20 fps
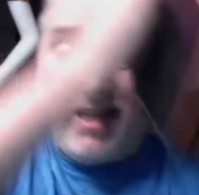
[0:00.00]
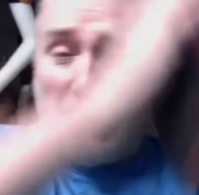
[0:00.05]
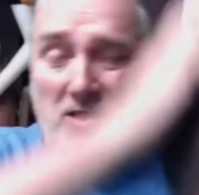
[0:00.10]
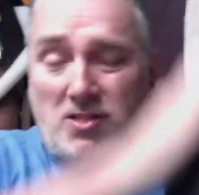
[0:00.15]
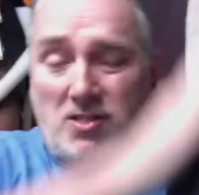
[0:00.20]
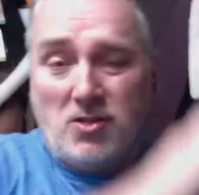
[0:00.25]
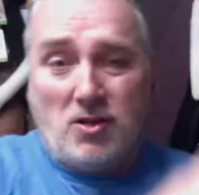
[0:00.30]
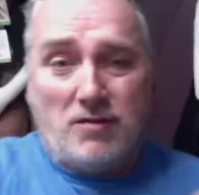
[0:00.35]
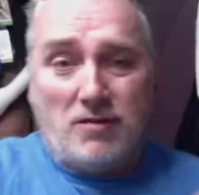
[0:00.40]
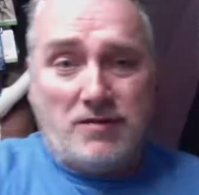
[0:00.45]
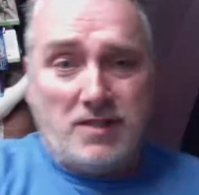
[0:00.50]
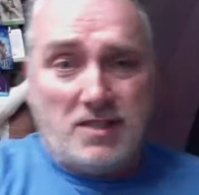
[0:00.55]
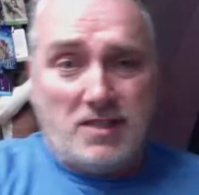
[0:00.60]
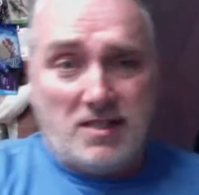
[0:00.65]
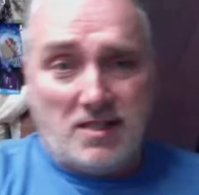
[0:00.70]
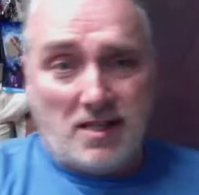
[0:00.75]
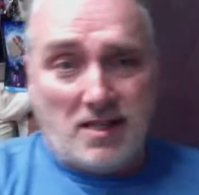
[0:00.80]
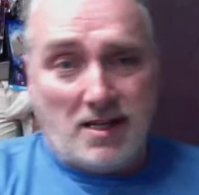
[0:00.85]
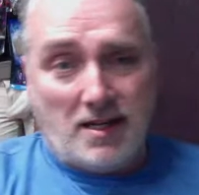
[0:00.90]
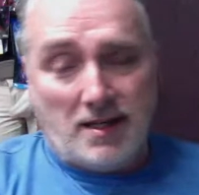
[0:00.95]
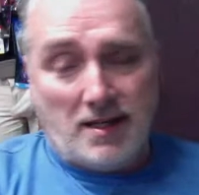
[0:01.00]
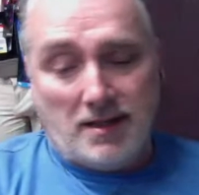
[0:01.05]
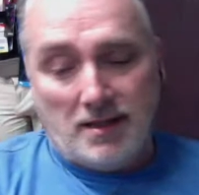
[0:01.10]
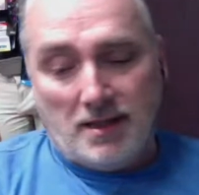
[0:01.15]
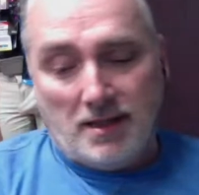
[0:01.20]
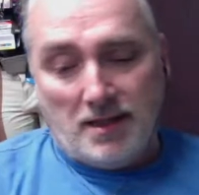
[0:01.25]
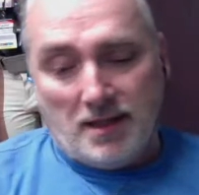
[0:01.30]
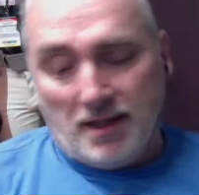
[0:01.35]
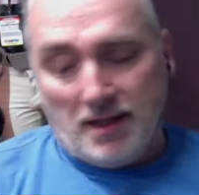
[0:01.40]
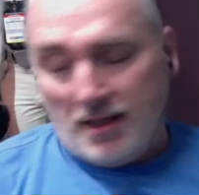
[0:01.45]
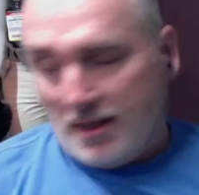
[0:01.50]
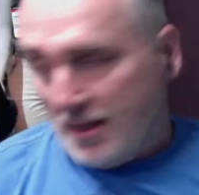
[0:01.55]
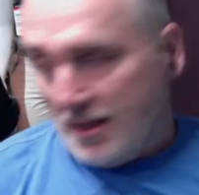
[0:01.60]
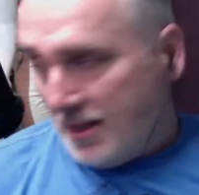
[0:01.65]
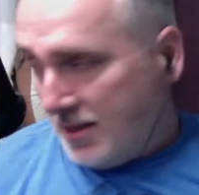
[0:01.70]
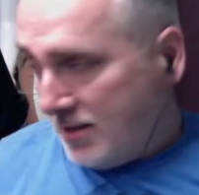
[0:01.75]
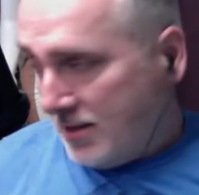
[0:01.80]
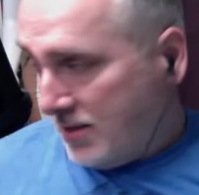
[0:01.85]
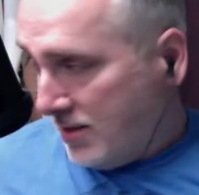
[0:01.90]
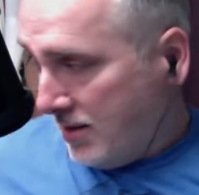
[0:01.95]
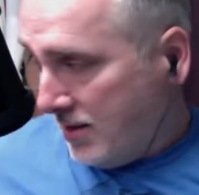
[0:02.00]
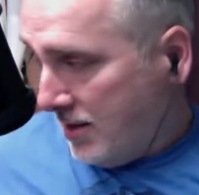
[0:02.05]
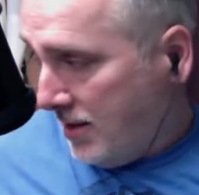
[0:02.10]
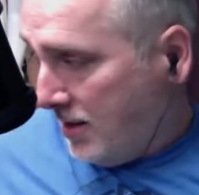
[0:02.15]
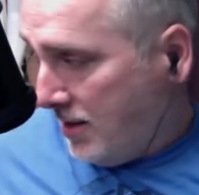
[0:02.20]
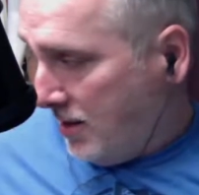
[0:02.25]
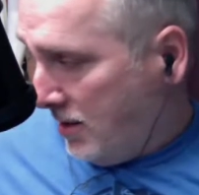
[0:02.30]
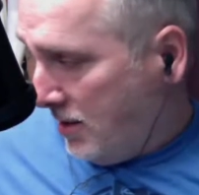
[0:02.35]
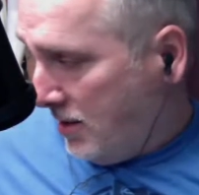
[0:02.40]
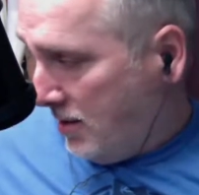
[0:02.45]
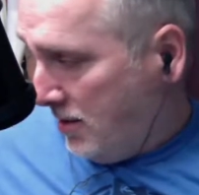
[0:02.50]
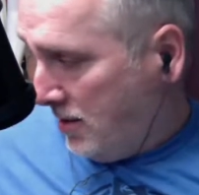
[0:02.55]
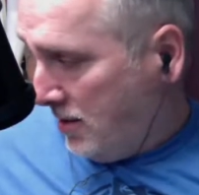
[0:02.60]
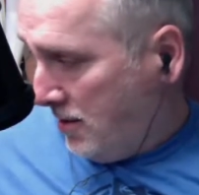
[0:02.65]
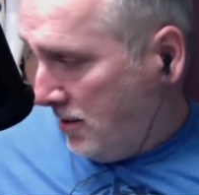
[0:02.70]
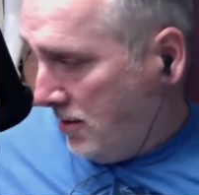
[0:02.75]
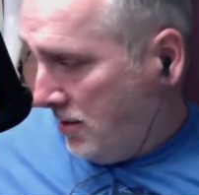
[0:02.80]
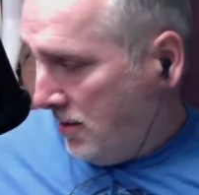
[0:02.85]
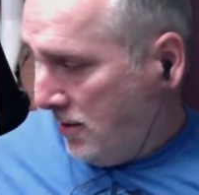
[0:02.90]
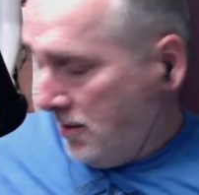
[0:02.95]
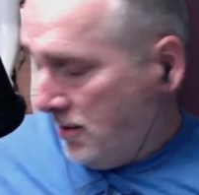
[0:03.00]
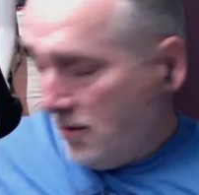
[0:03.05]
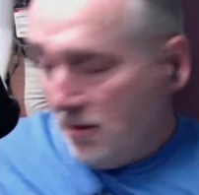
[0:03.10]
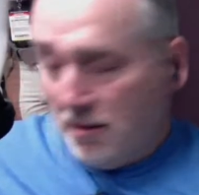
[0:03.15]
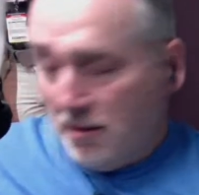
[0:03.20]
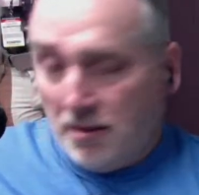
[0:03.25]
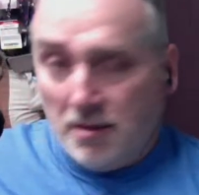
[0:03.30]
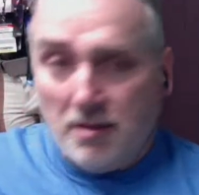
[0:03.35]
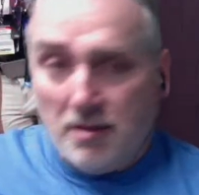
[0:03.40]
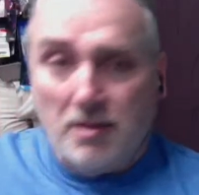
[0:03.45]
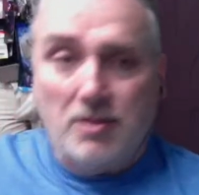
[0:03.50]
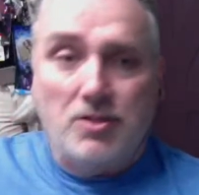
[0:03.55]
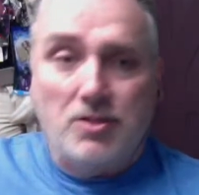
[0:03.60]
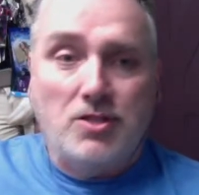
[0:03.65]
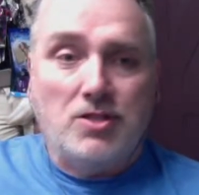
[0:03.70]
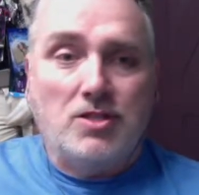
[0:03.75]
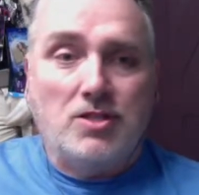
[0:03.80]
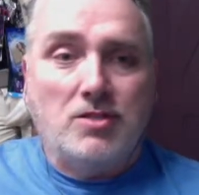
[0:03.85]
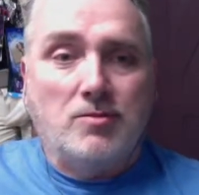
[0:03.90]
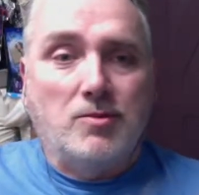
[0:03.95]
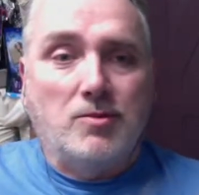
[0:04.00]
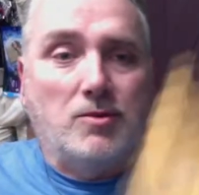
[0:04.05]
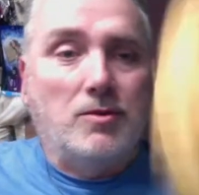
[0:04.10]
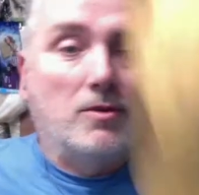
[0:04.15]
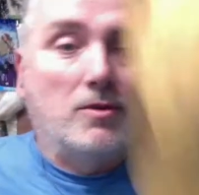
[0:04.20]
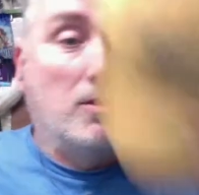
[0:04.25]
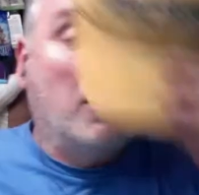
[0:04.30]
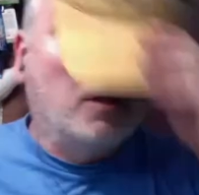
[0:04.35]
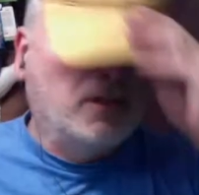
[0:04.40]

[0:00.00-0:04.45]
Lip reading: it's soft inside. It has the adjustable.